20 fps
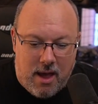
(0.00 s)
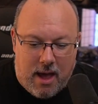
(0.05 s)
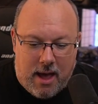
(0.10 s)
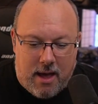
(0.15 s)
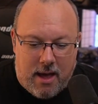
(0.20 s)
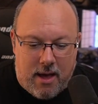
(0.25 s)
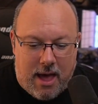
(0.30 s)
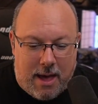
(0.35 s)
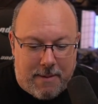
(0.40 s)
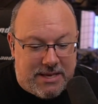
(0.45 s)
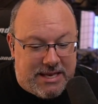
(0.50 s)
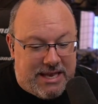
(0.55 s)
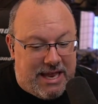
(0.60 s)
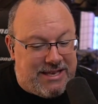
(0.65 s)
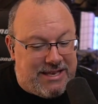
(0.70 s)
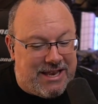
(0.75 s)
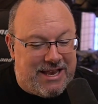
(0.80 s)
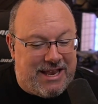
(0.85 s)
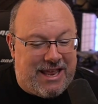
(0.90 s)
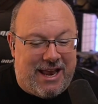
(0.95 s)

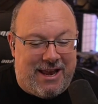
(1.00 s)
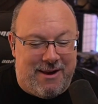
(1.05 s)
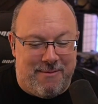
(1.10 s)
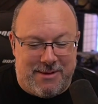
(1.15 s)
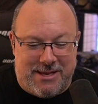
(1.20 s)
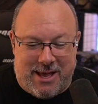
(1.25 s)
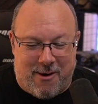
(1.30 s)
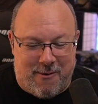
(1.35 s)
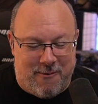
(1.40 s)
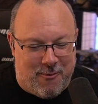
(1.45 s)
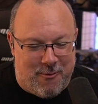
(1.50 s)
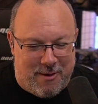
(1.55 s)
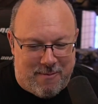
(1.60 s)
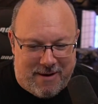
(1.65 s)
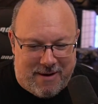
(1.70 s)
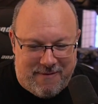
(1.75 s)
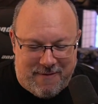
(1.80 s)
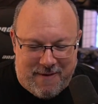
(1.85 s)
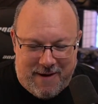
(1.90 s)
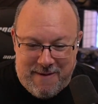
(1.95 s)
Epstein Didn't Kill Himself, one
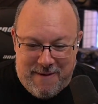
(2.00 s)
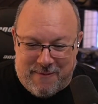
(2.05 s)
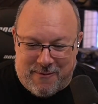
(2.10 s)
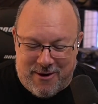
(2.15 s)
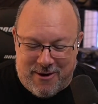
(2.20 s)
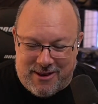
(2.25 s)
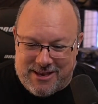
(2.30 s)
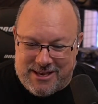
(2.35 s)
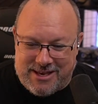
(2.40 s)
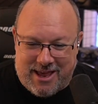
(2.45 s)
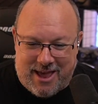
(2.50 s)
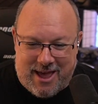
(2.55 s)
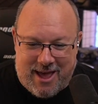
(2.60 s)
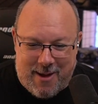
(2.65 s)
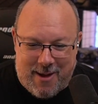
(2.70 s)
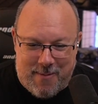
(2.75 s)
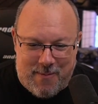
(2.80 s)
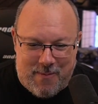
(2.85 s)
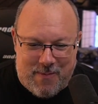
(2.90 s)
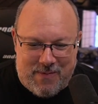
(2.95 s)
of my favourite
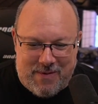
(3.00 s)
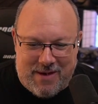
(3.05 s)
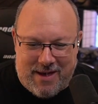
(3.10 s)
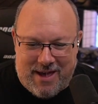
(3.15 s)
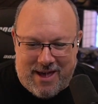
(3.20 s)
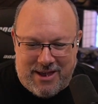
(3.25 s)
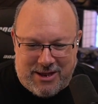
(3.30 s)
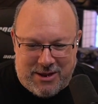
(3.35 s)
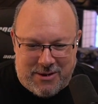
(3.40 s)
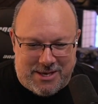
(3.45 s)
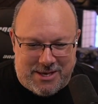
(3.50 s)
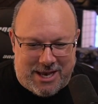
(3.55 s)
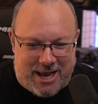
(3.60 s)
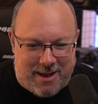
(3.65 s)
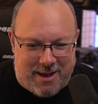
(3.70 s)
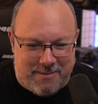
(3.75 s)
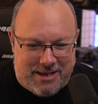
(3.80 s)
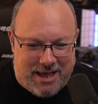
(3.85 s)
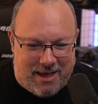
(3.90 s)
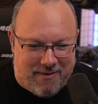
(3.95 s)

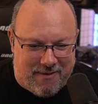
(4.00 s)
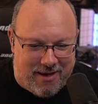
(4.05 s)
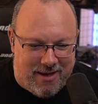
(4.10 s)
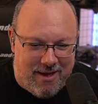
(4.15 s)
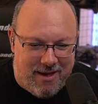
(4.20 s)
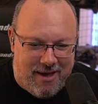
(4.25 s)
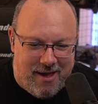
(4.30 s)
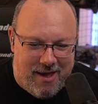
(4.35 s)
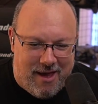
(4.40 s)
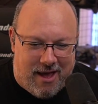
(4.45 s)
usernames ever.